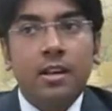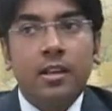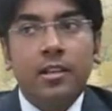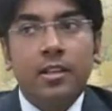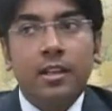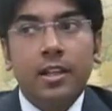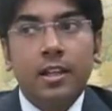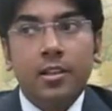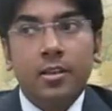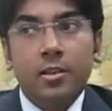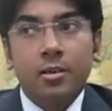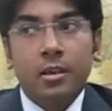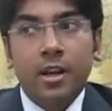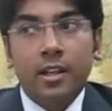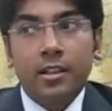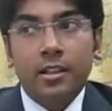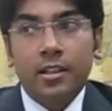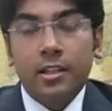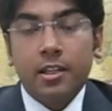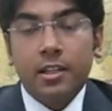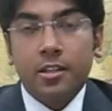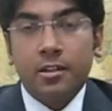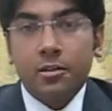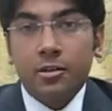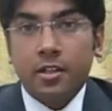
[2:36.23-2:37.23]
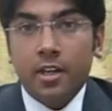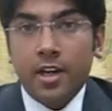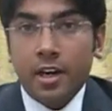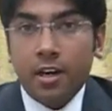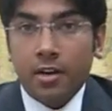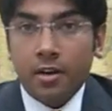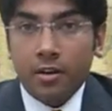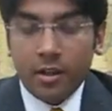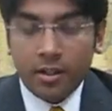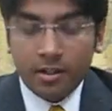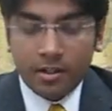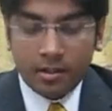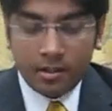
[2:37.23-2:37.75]
They don't hesitate to take
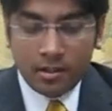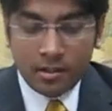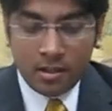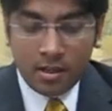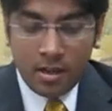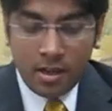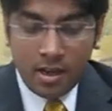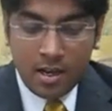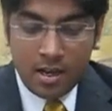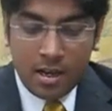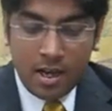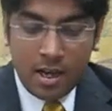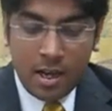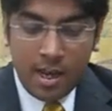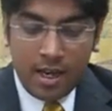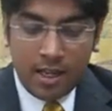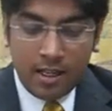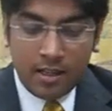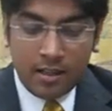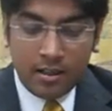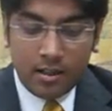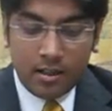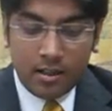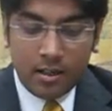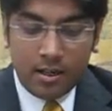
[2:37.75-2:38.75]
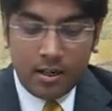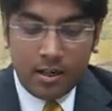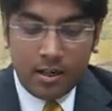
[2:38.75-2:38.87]
risks. And